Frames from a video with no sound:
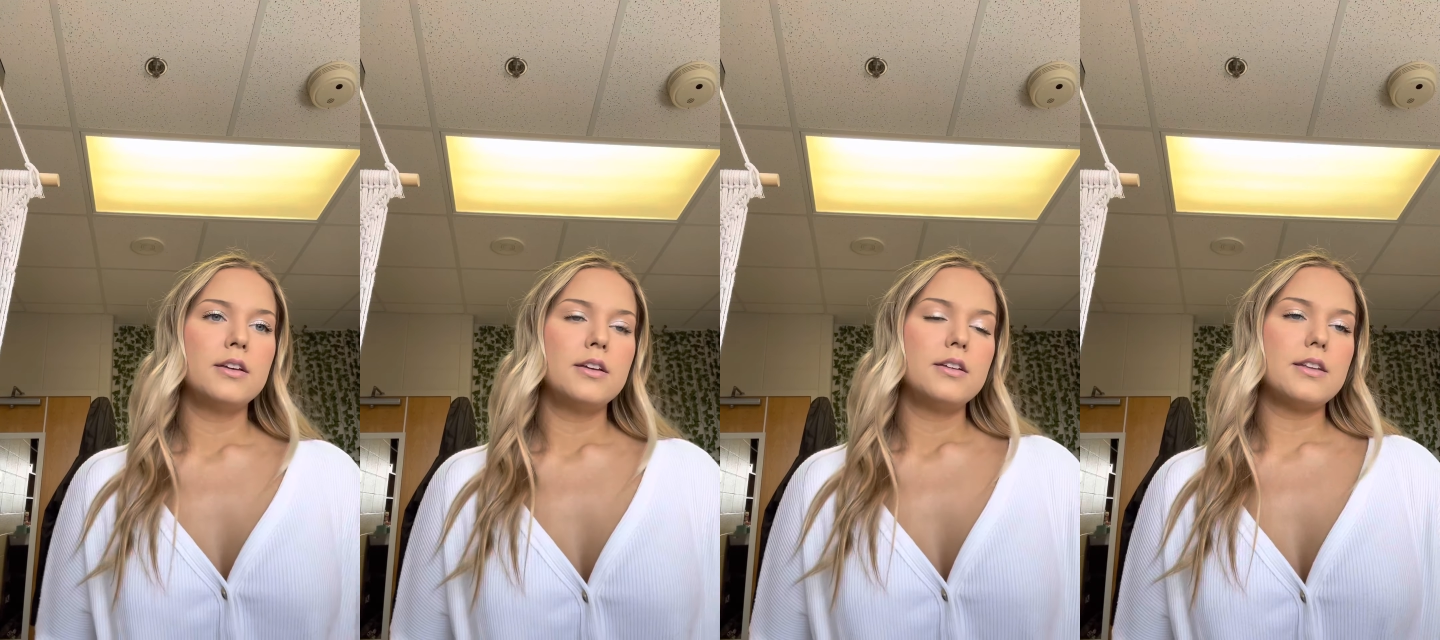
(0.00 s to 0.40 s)

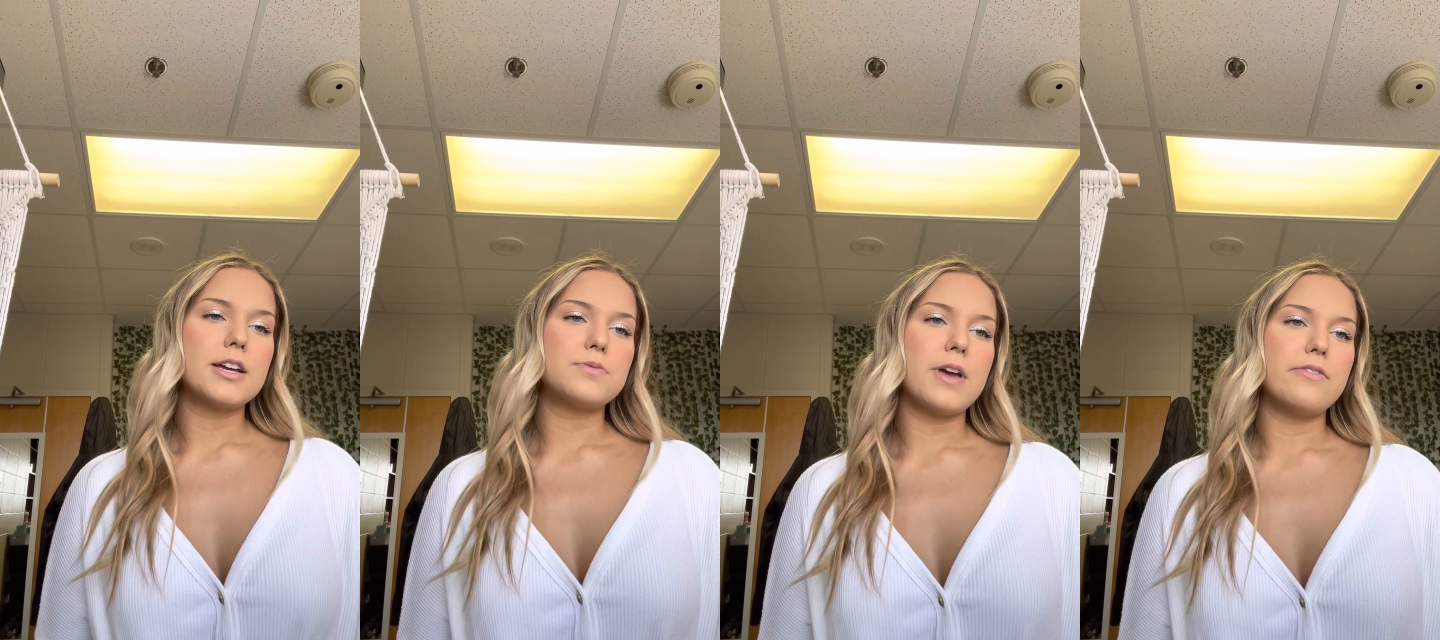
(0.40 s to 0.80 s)

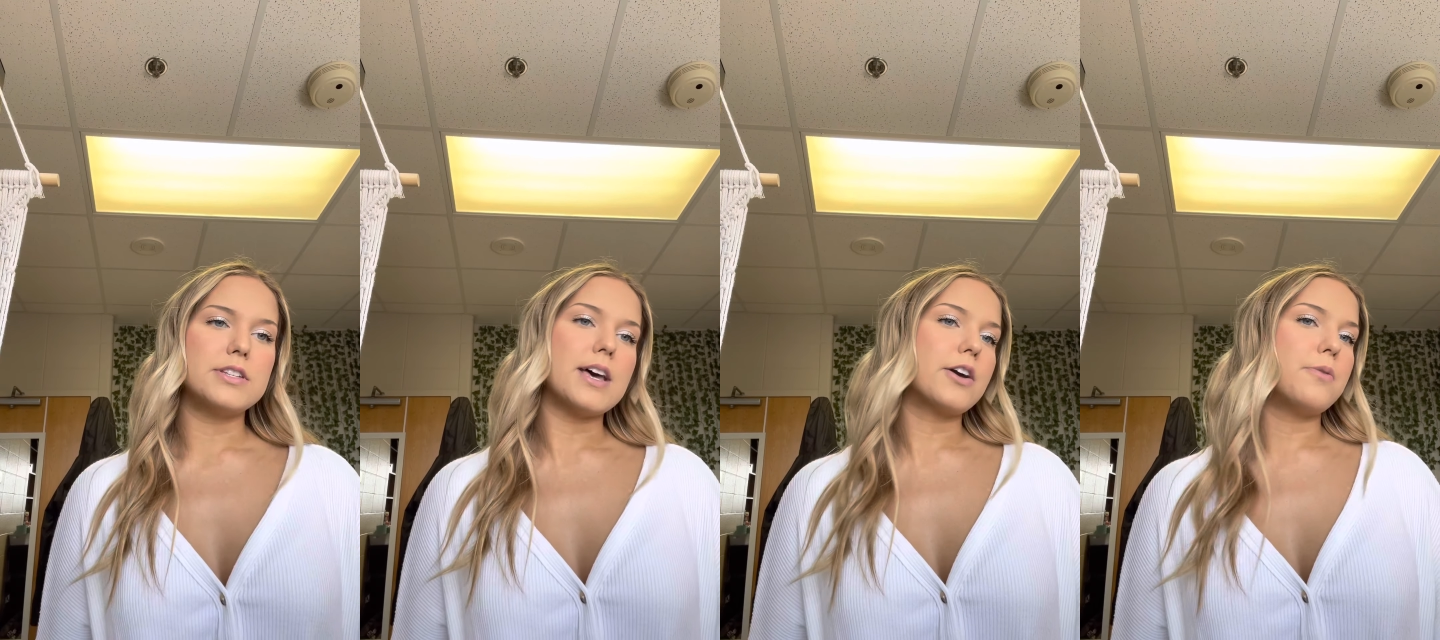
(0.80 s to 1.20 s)
Next we have the
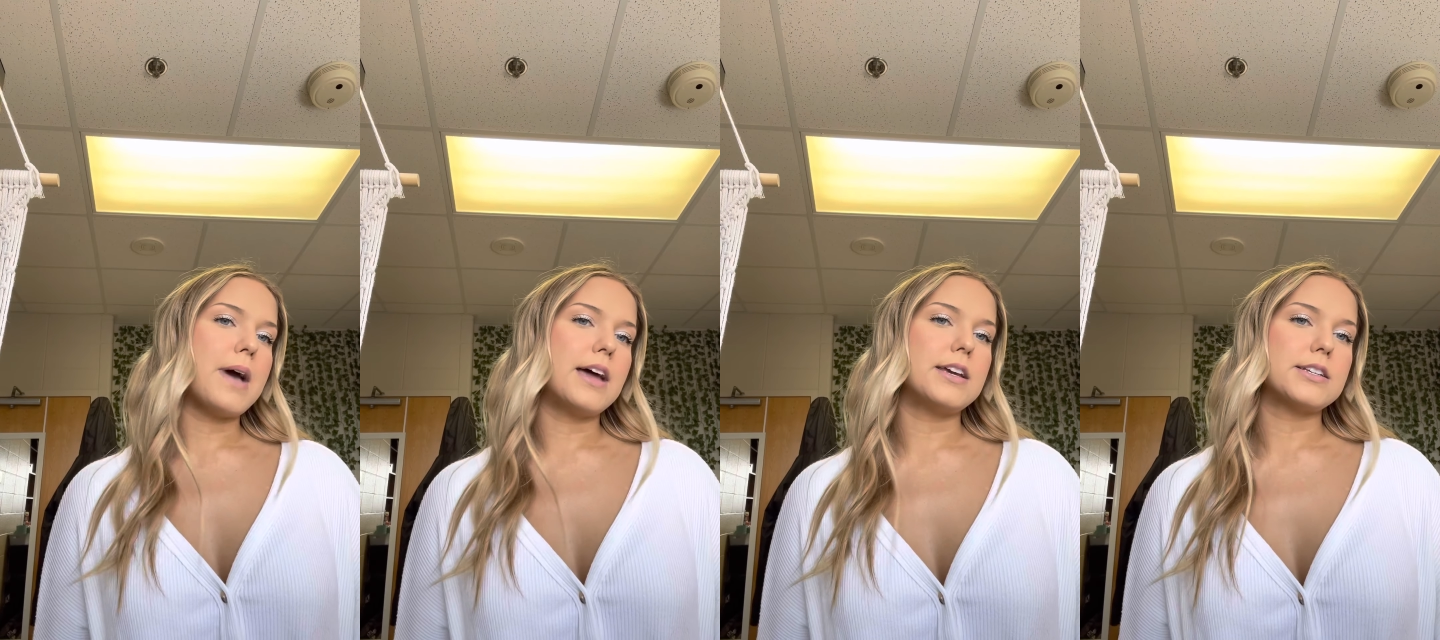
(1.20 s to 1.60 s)

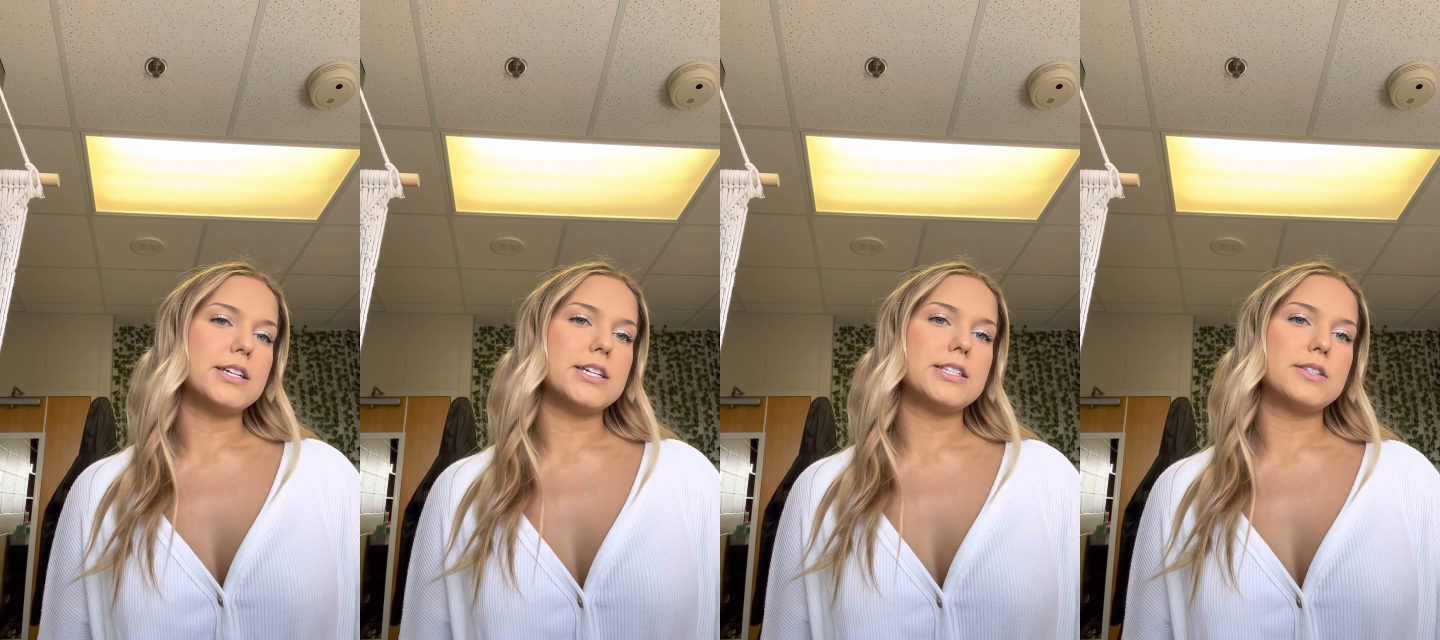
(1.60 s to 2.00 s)

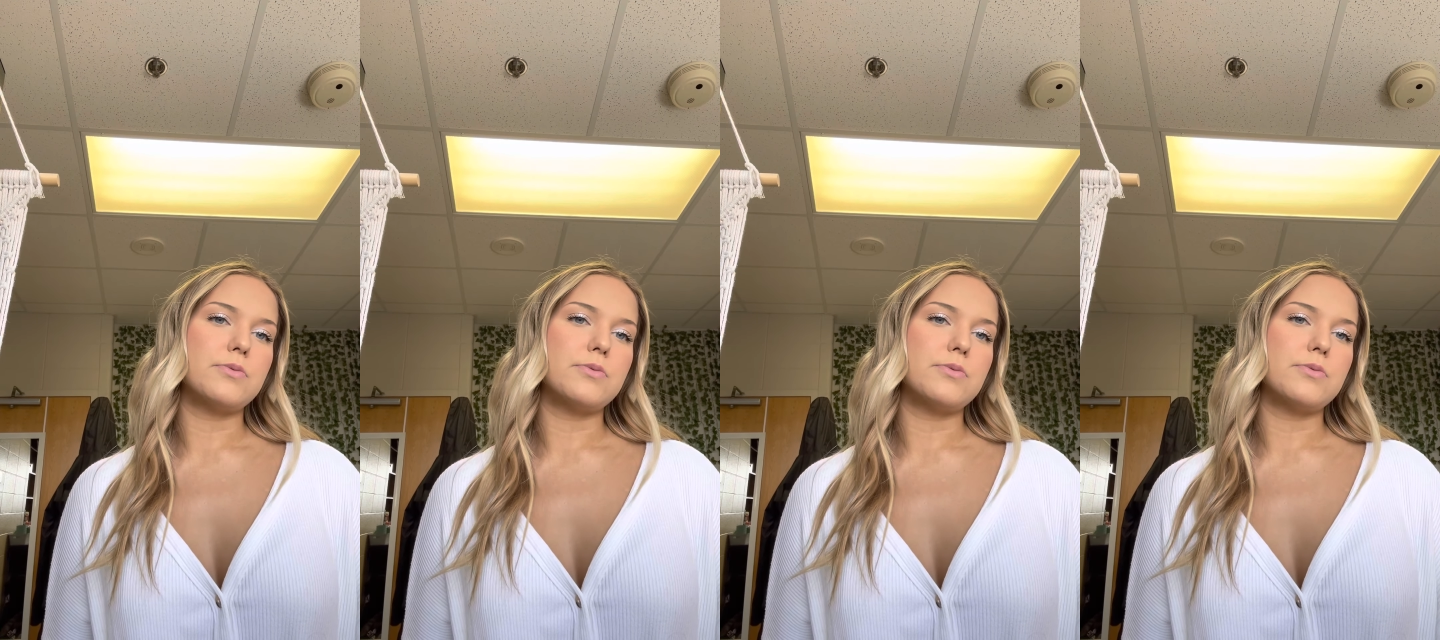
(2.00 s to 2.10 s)
zygomaticus,